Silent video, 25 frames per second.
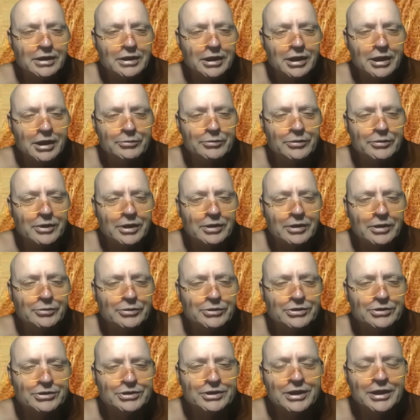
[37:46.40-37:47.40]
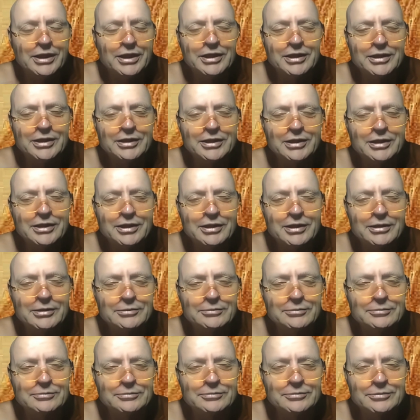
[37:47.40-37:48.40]
I, I would say,
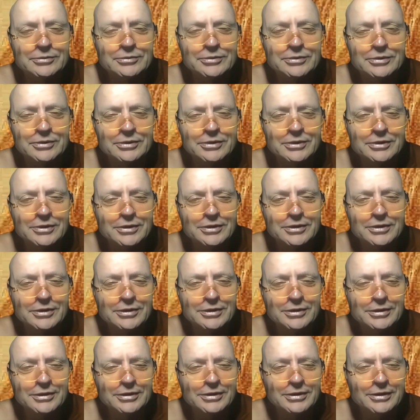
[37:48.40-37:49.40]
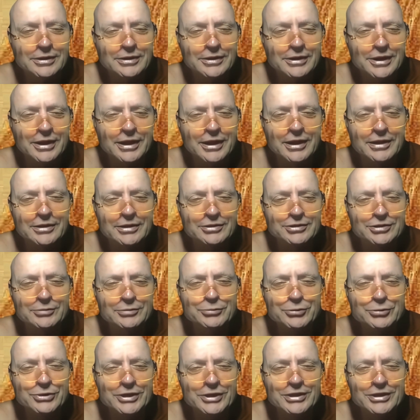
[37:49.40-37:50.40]
um, yeah,
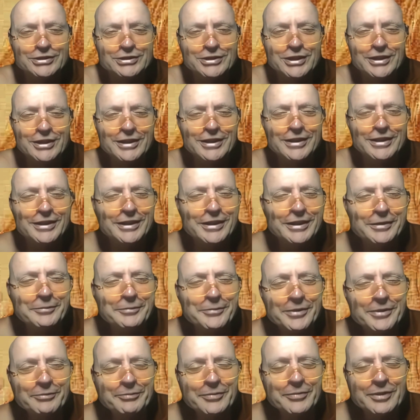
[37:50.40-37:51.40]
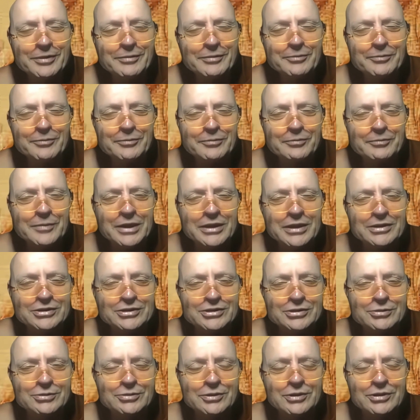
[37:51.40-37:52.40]
sammuti sangha. I mean,
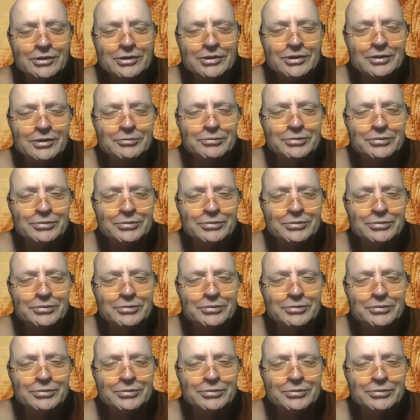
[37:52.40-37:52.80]
monks who are in a